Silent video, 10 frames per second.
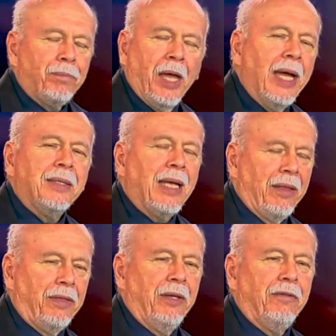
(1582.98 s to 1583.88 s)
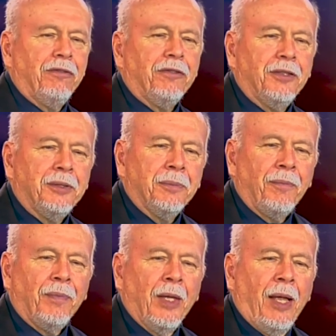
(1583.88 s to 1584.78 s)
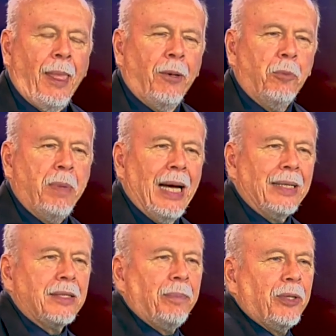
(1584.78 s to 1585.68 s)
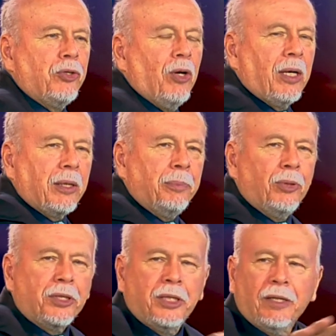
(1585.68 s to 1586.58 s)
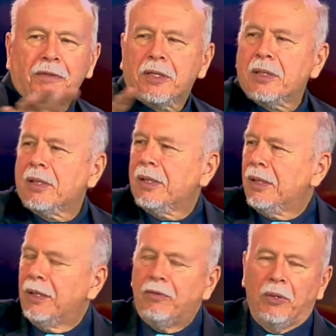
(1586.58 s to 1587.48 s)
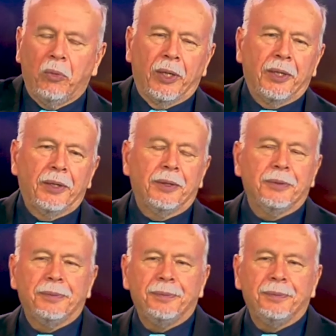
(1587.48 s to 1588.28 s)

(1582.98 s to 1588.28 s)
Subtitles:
the anti-thief who backs up a truck and puts gifts everywhere?